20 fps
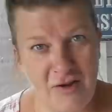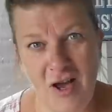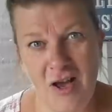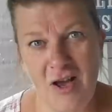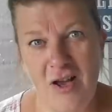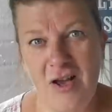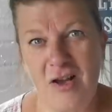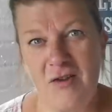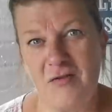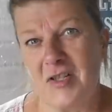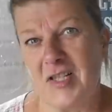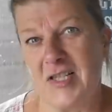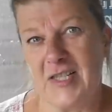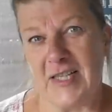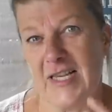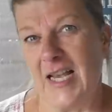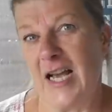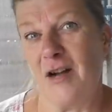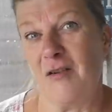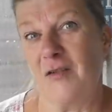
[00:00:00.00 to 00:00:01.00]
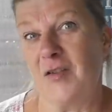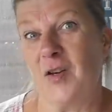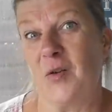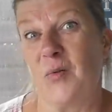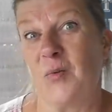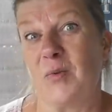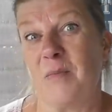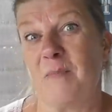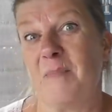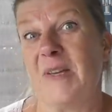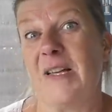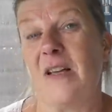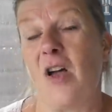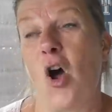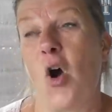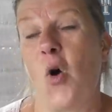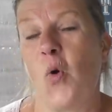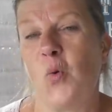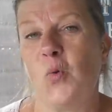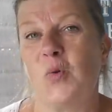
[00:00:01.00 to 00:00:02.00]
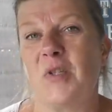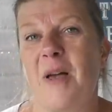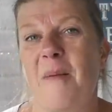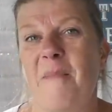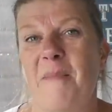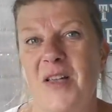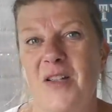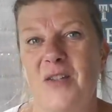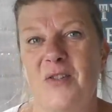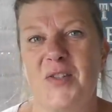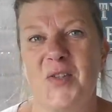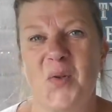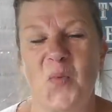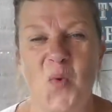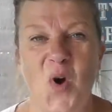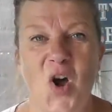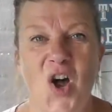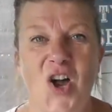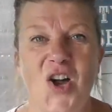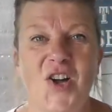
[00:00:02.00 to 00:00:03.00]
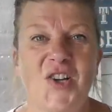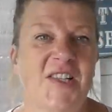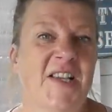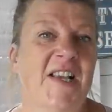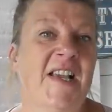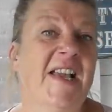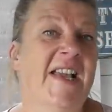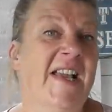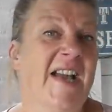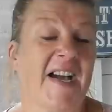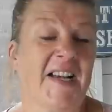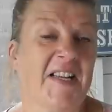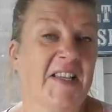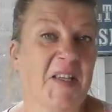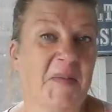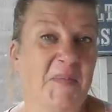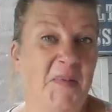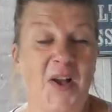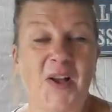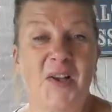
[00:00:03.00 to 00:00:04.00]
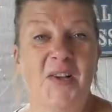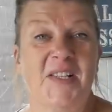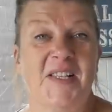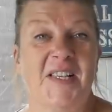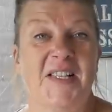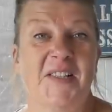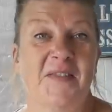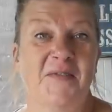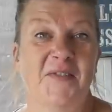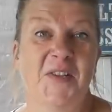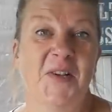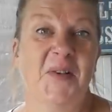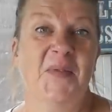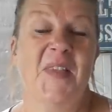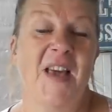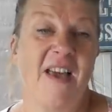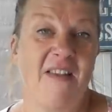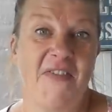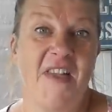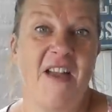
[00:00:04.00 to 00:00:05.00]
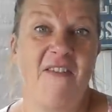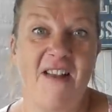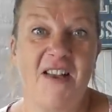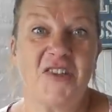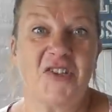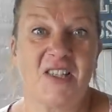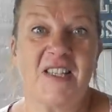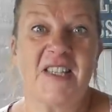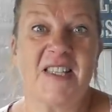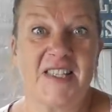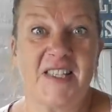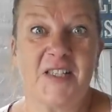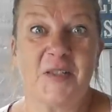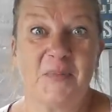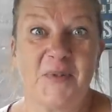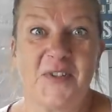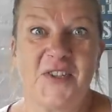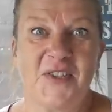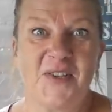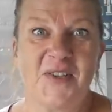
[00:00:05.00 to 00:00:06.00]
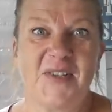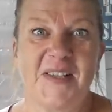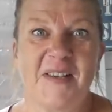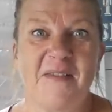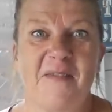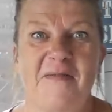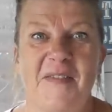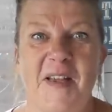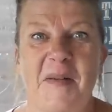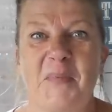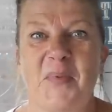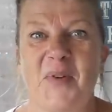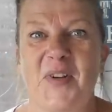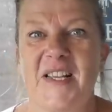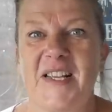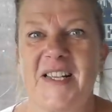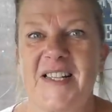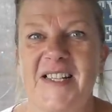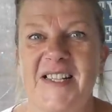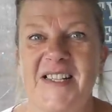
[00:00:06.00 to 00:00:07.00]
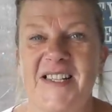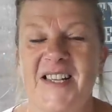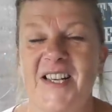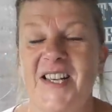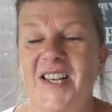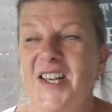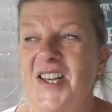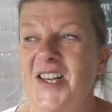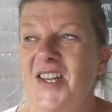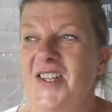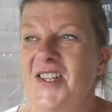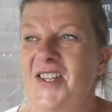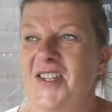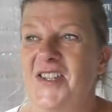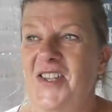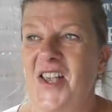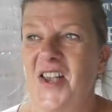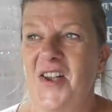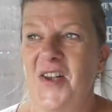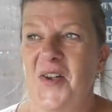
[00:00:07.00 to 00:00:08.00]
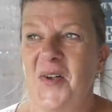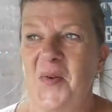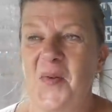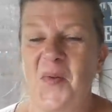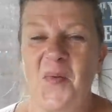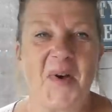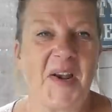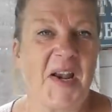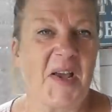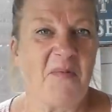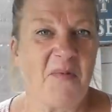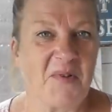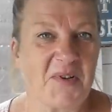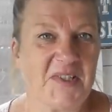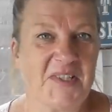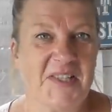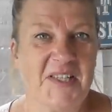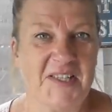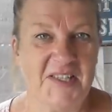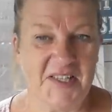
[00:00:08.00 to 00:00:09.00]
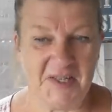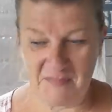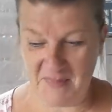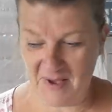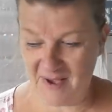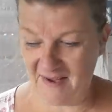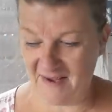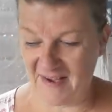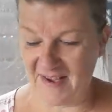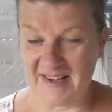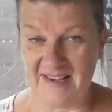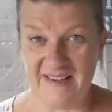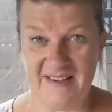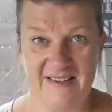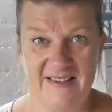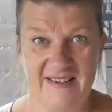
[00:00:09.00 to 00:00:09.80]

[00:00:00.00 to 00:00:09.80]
go and see how the old mills worked. And in the process of doing that, they're actually still producing fabrics. So when I wanted to buy